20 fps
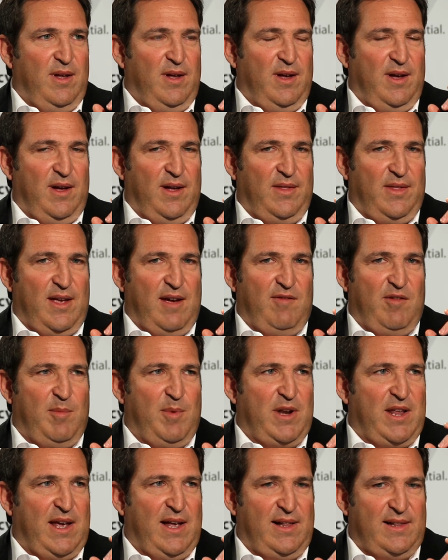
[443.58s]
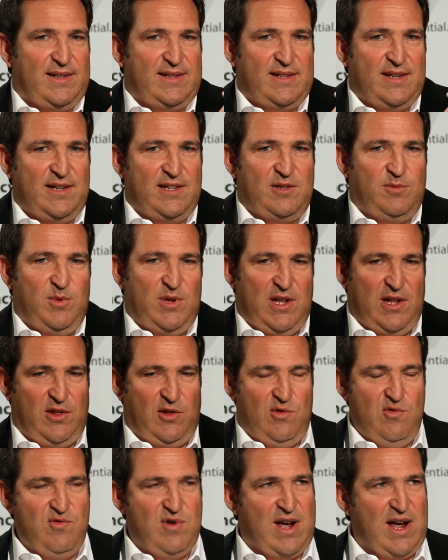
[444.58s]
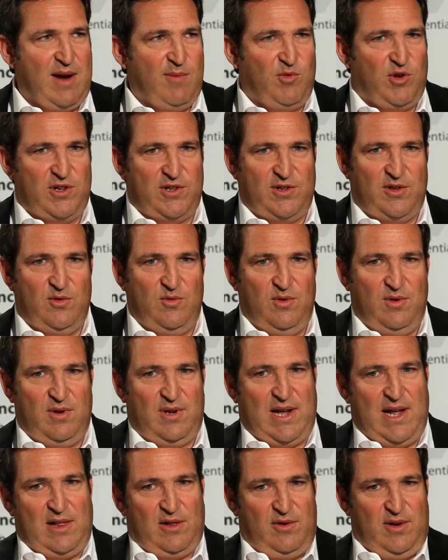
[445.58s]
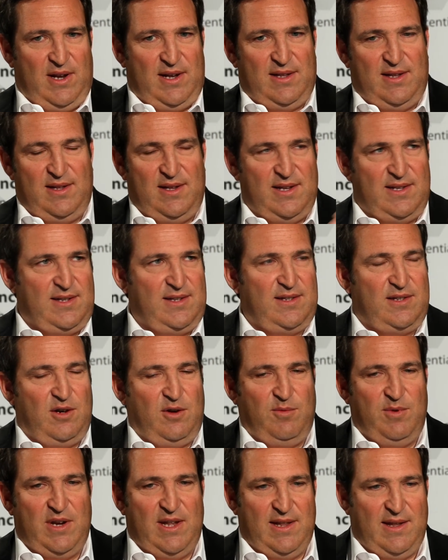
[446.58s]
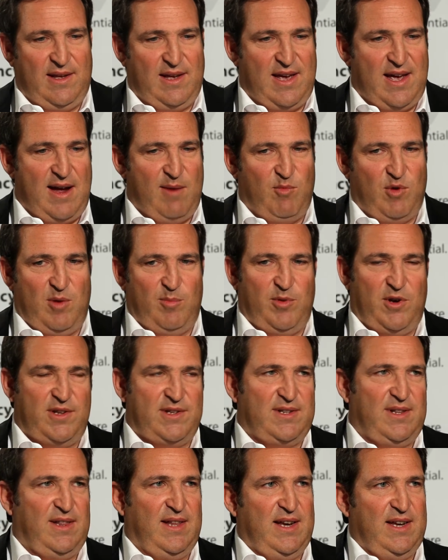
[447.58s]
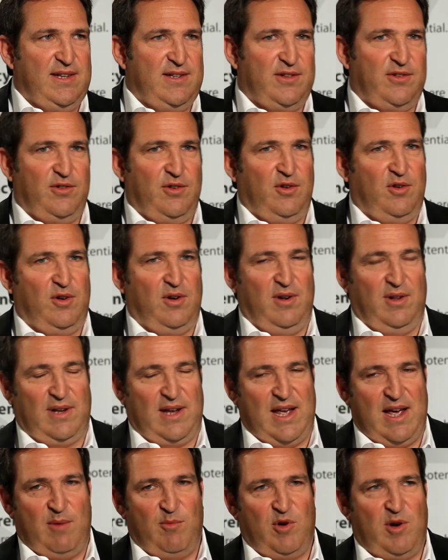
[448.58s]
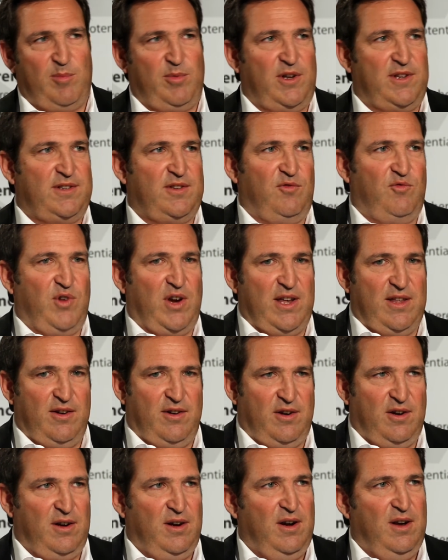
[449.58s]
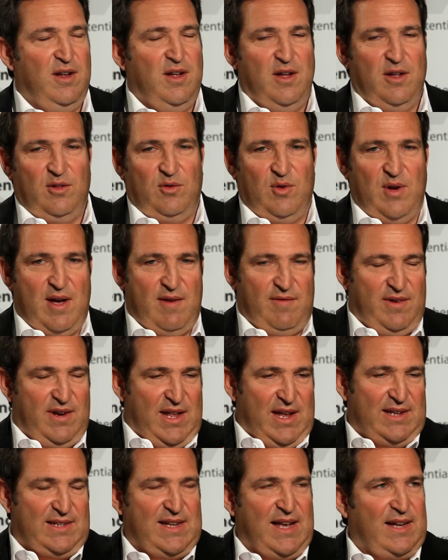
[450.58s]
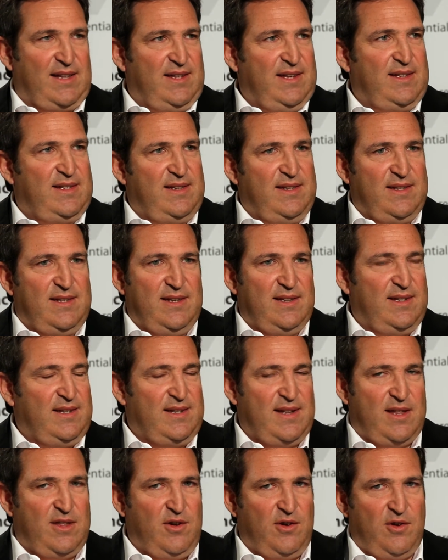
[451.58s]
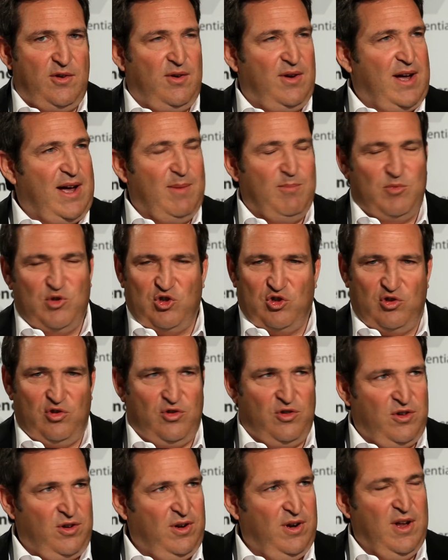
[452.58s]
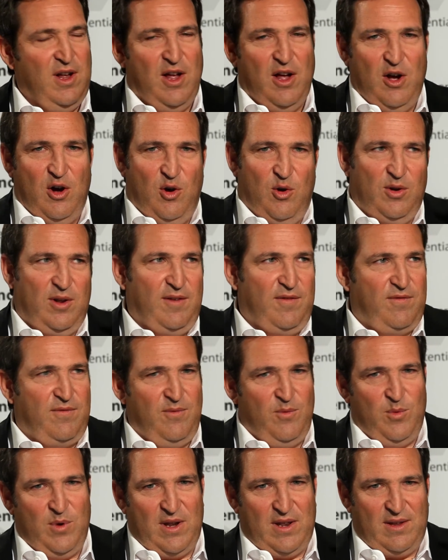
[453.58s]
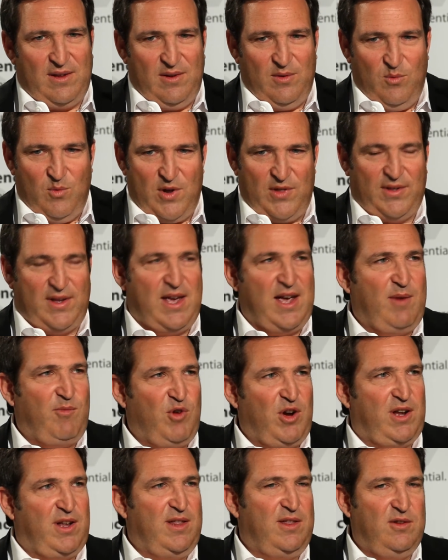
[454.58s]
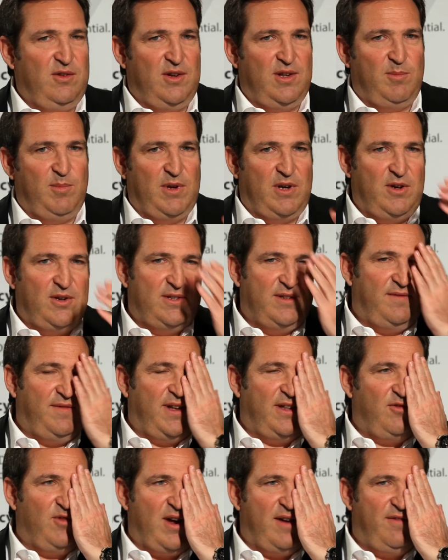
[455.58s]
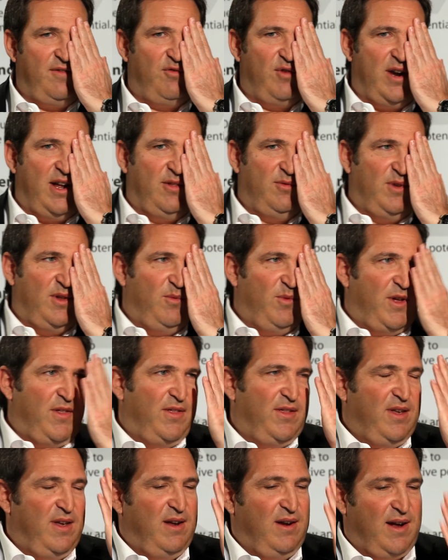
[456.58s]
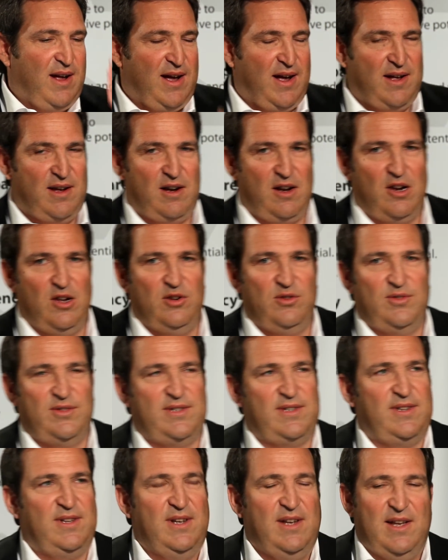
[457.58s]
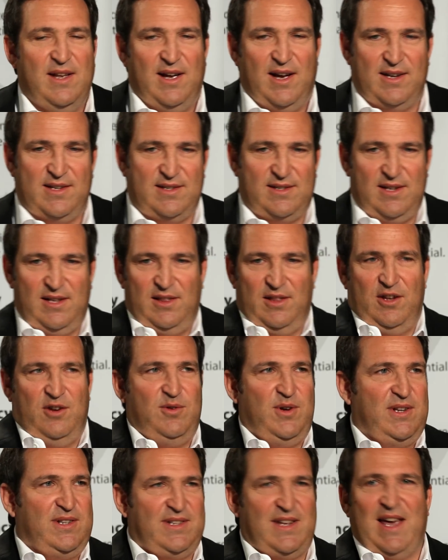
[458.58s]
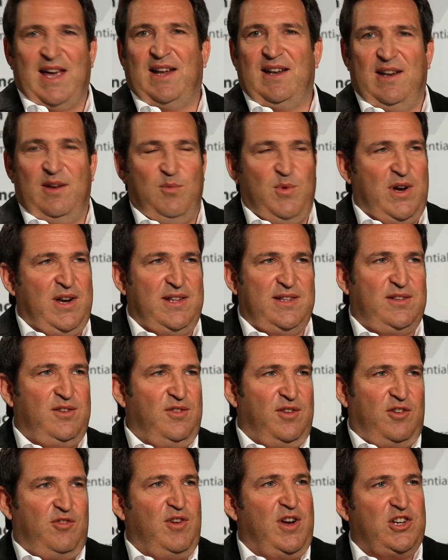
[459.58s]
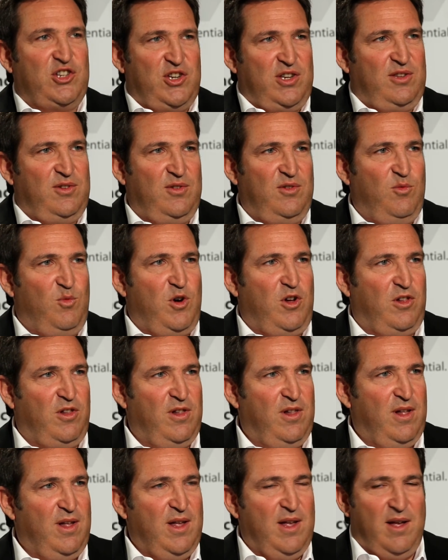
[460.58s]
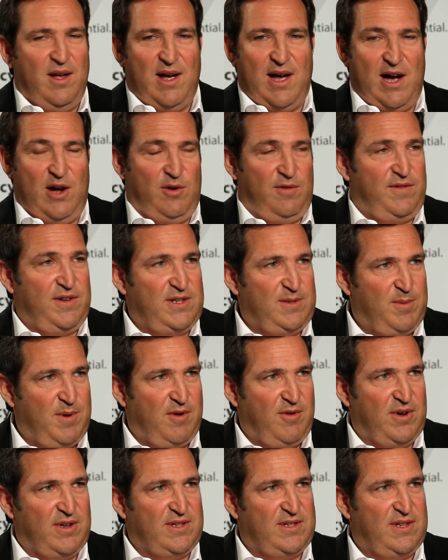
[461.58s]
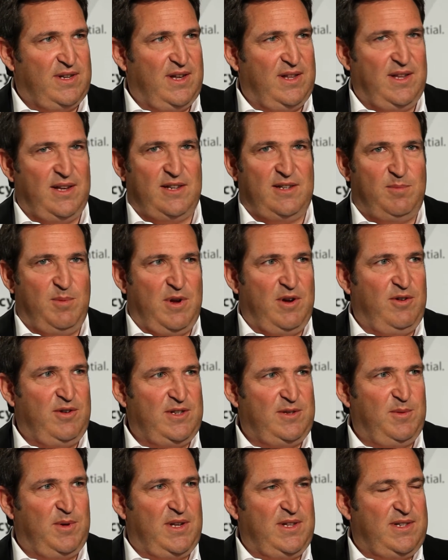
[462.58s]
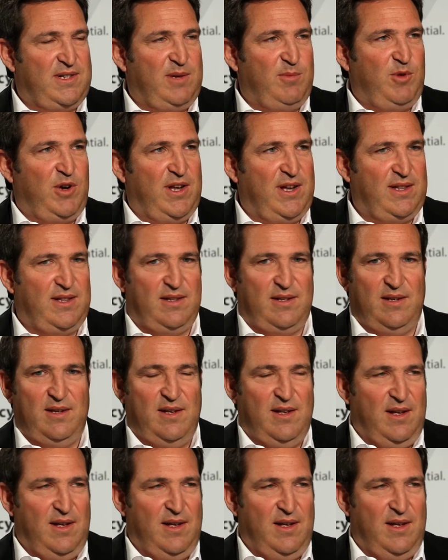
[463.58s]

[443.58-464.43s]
And everybody else thinks we need two cameras to calculate the distance, or we need a camera plus a laser, or a camera plus a radar to have the exact distance. And he said, no, I'm sure only with one camera I can do it, because if I drive around with one eye closed, I still know exactly when it's going to crash into the wall out of experience. And the experience we can simulate